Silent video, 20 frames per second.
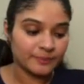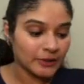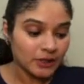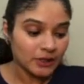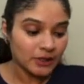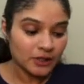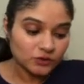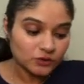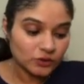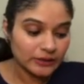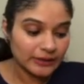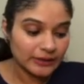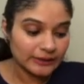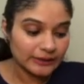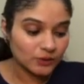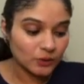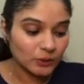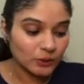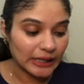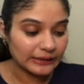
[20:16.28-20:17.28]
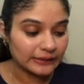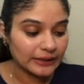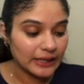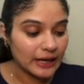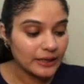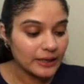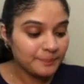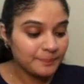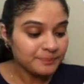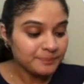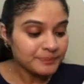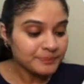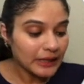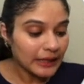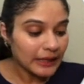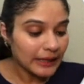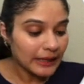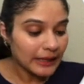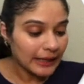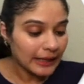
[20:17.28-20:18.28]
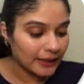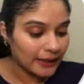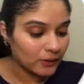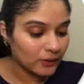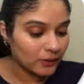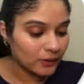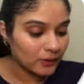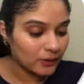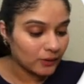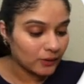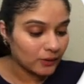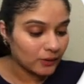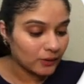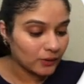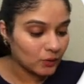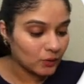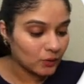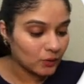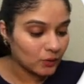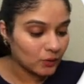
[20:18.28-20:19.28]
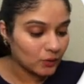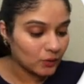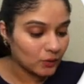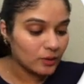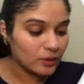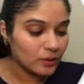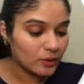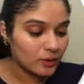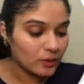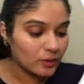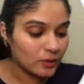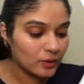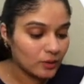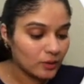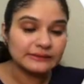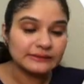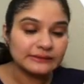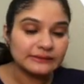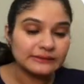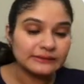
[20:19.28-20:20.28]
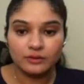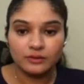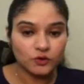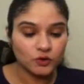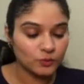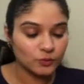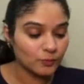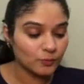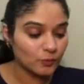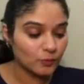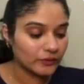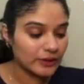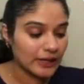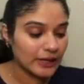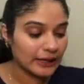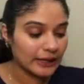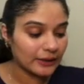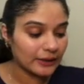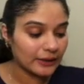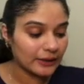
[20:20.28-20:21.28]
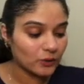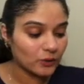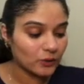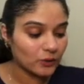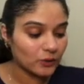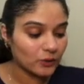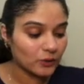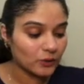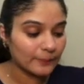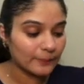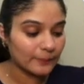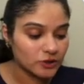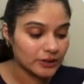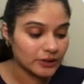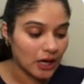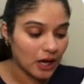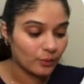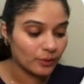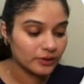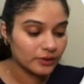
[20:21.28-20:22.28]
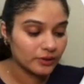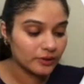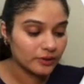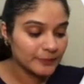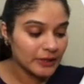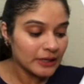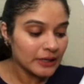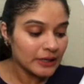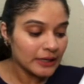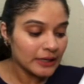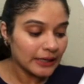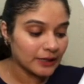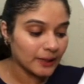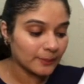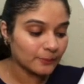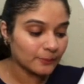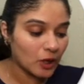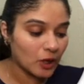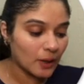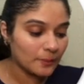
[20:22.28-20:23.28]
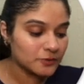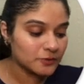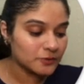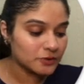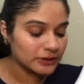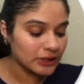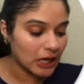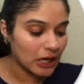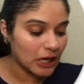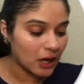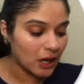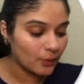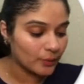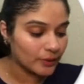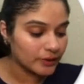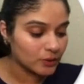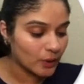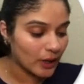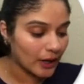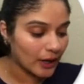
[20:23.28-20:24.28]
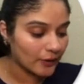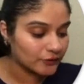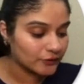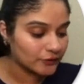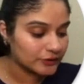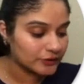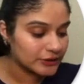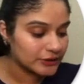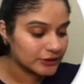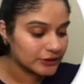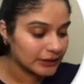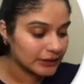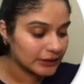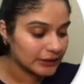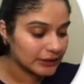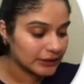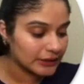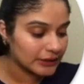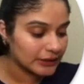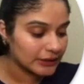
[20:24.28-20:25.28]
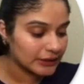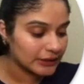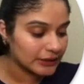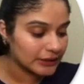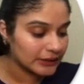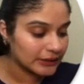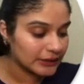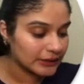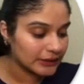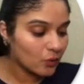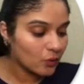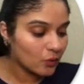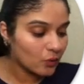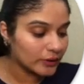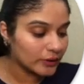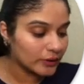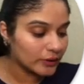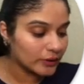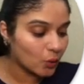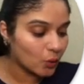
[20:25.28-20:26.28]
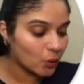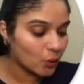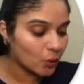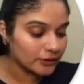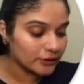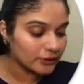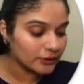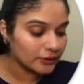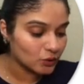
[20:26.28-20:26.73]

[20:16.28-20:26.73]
So let's look at that. NO2 plus remaining air, you move that to absorption tower. In absorption tower, you have steel tower with quartz stone.